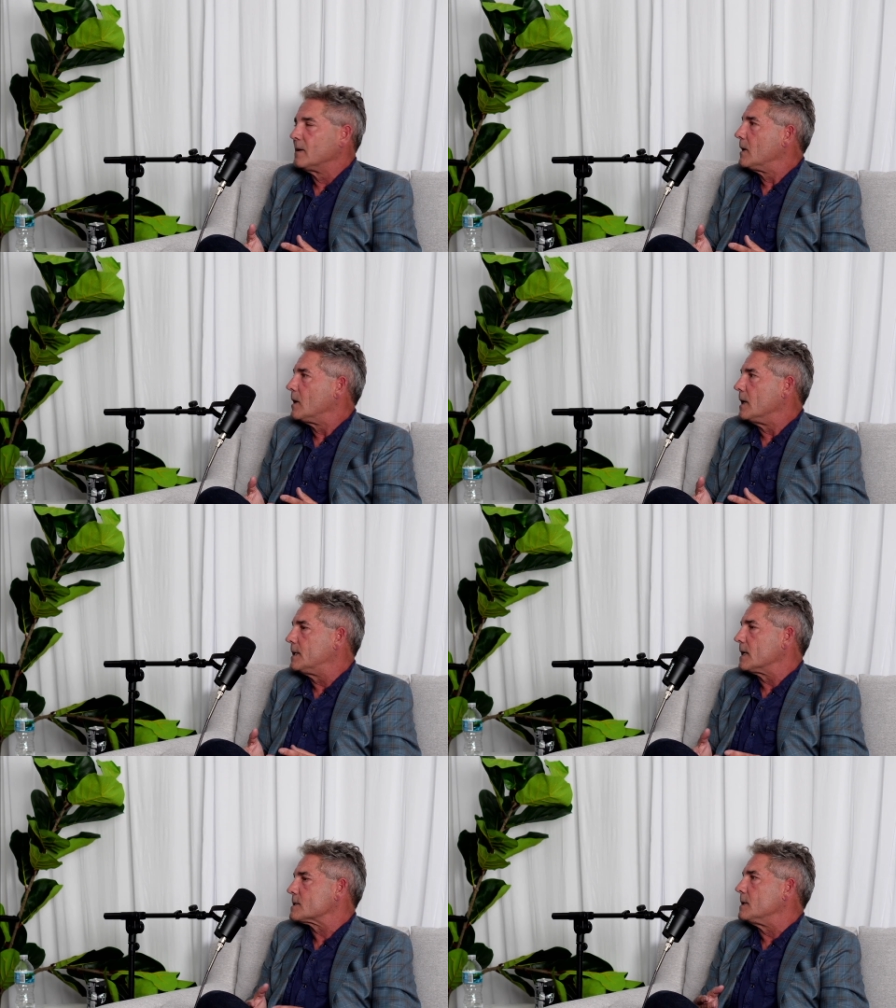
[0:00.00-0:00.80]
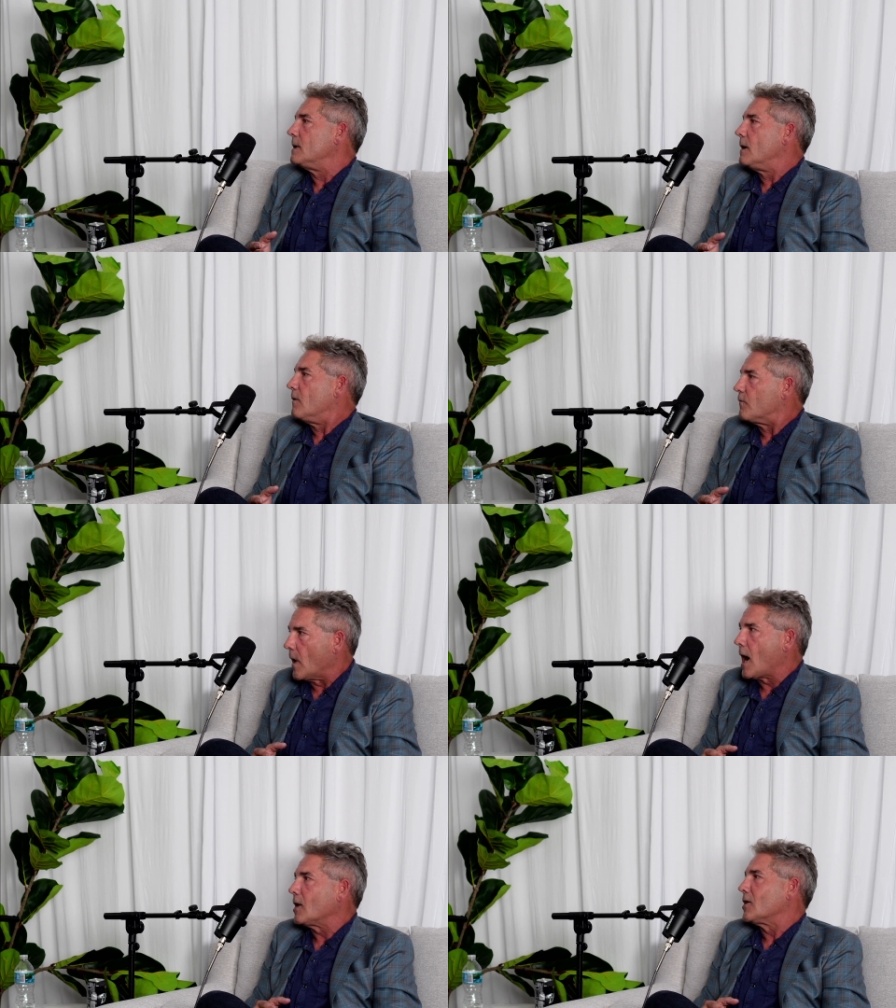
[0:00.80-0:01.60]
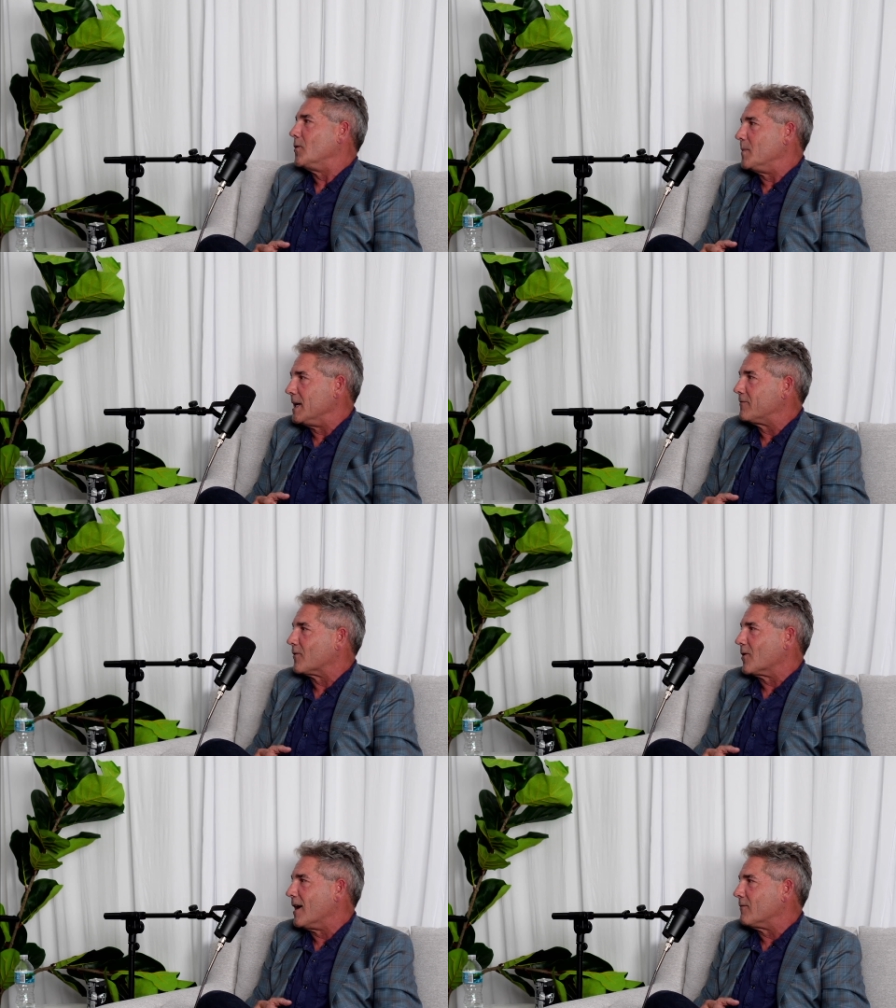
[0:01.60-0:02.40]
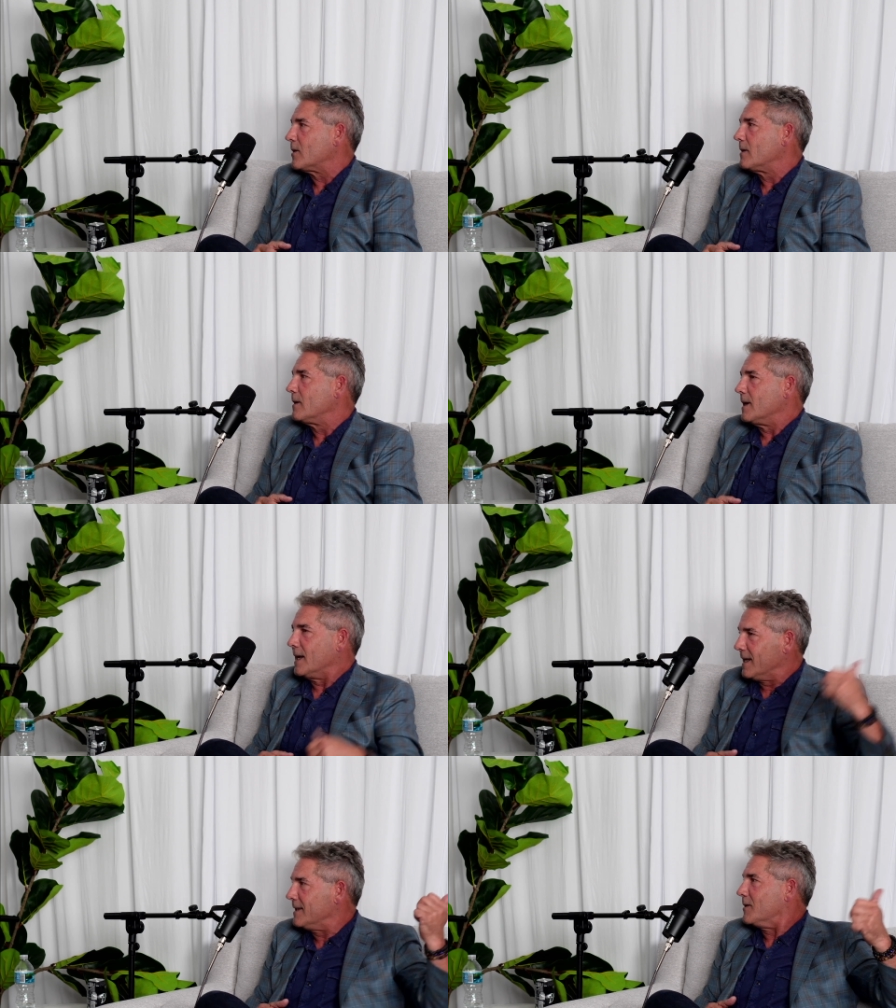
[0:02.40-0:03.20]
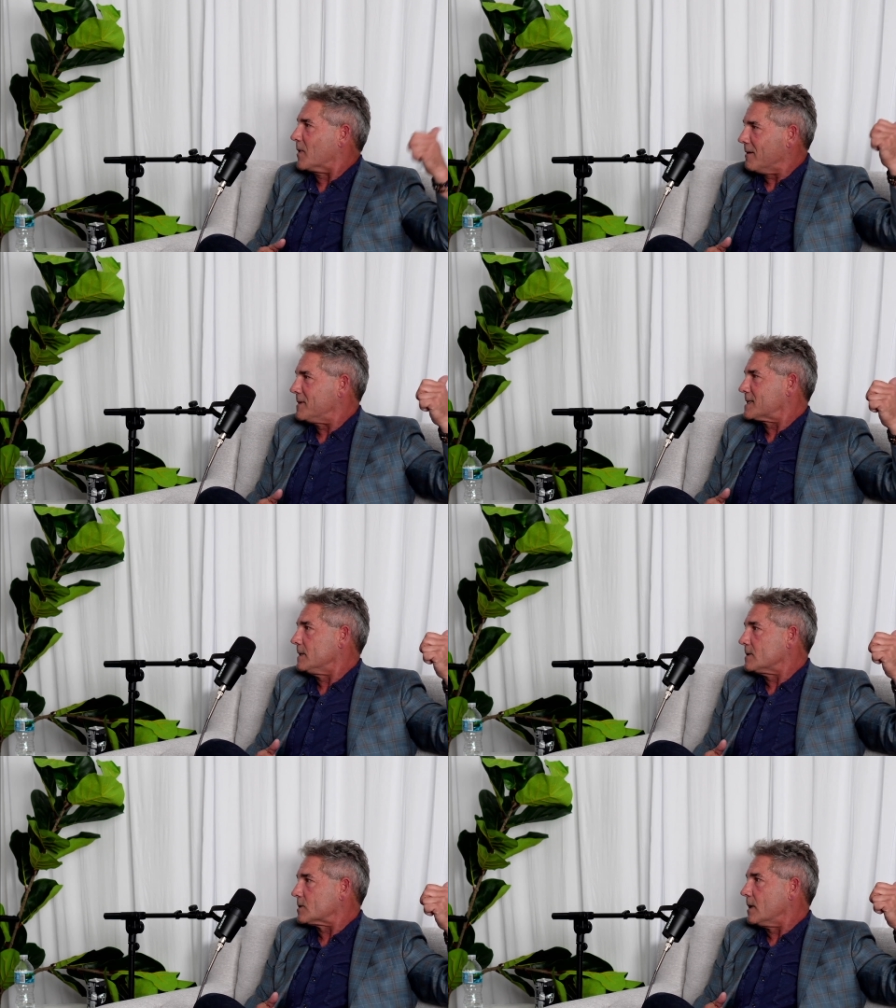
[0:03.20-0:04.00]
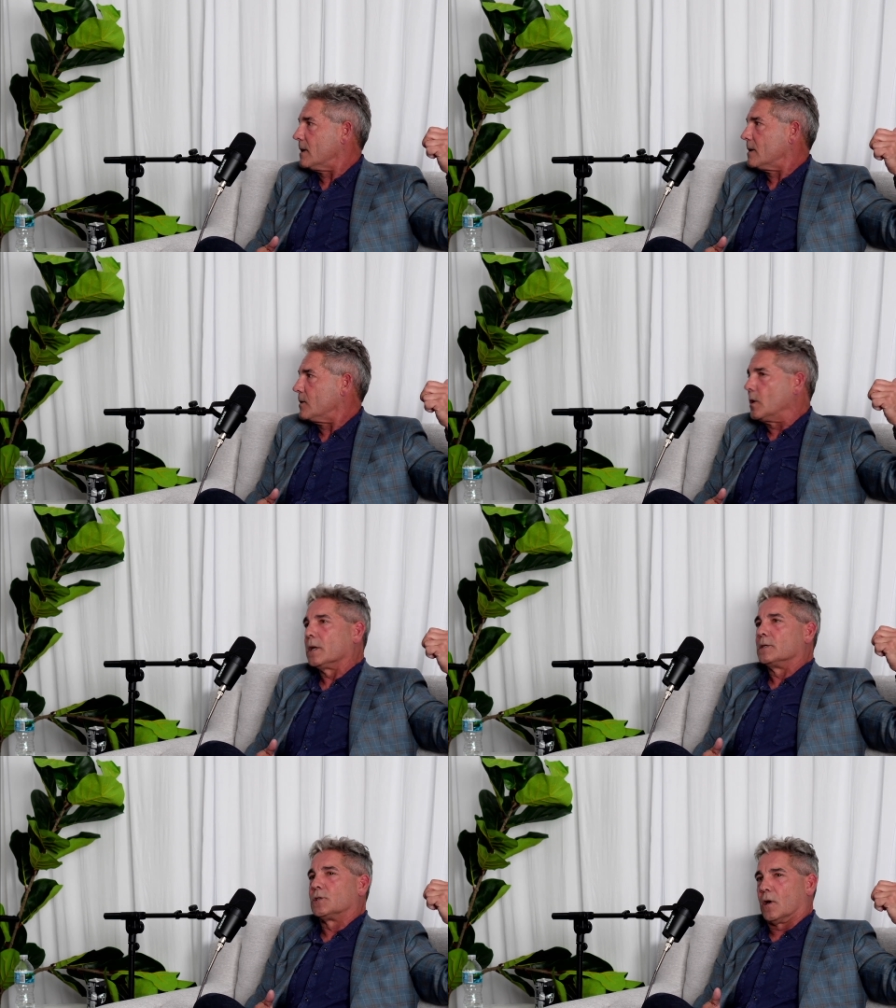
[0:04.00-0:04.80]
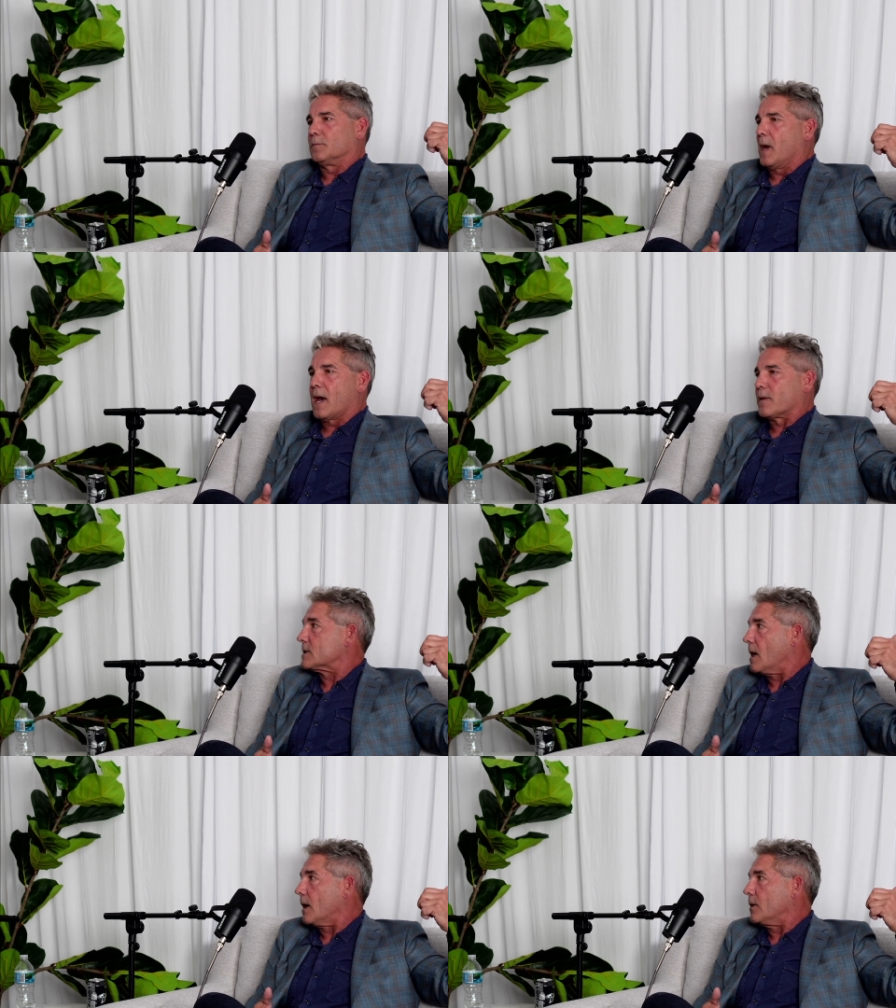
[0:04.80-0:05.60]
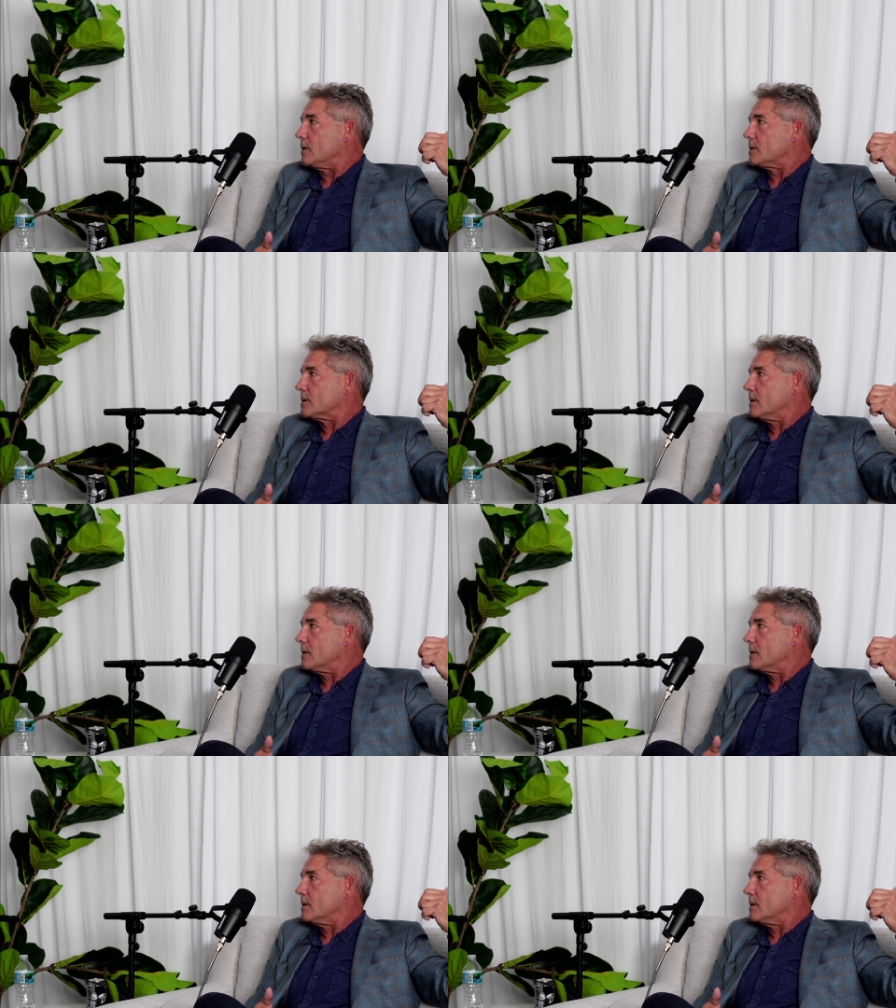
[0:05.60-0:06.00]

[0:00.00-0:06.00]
It doesn't follow me forever. In the payments industry, you get a chargeback that's not yours,